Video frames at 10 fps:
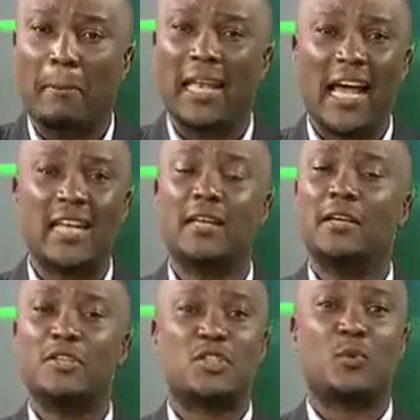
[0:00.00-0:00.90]
blood,
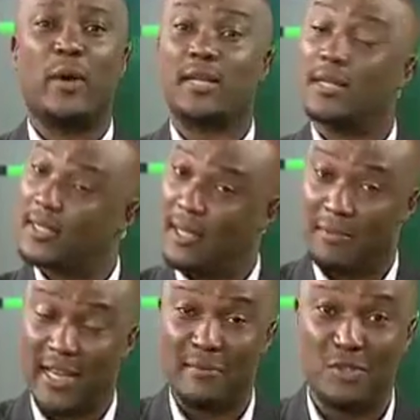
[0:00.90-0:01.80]
sweat,
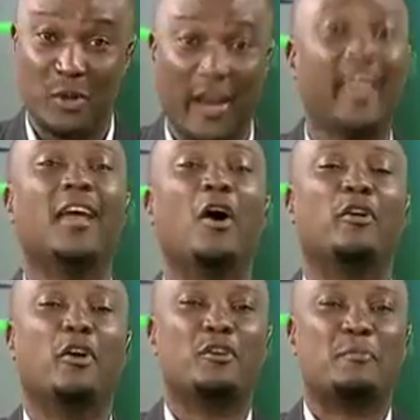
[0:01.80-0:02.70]
sometimes joy
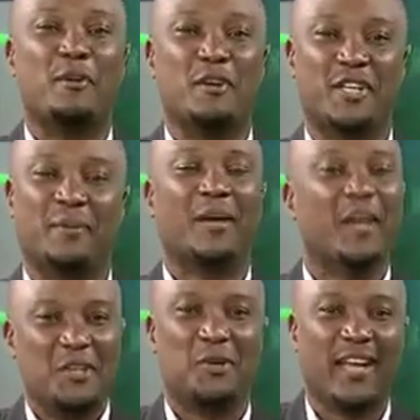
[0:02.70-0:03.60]
on entrepreneurship.
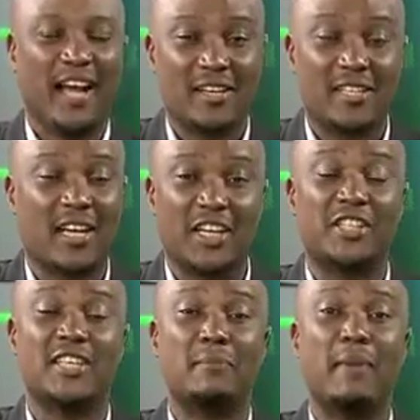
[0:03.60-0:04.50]
Joining our
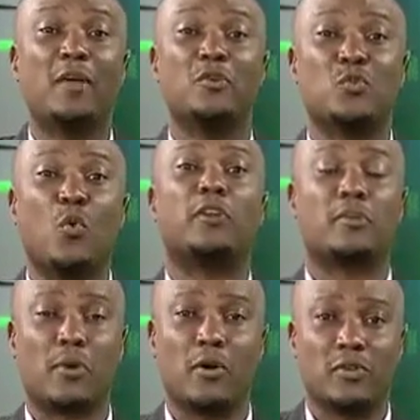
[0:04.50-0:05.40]
discussion is a man who's walked
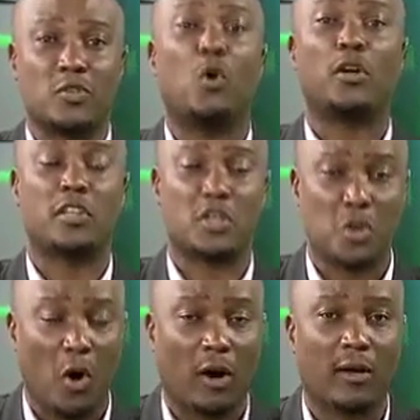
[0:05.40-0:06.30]
the road, talked the
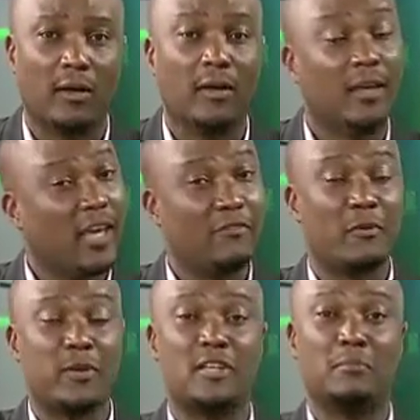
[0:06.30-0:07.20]
talk,
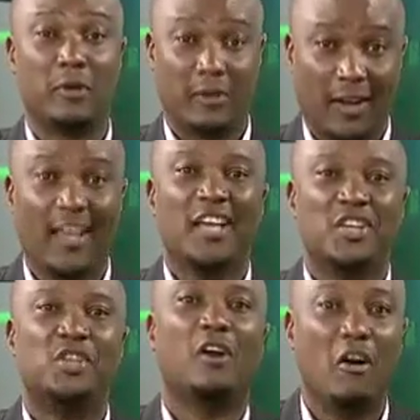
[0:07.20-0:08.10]
even written a book.
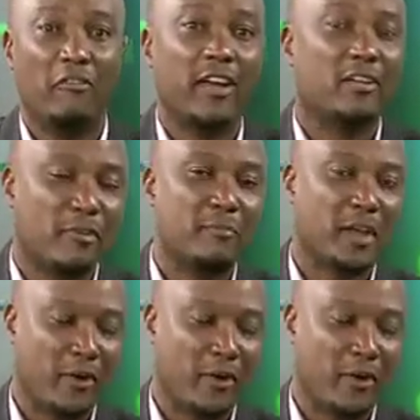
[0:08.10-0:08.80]
Gil Oved from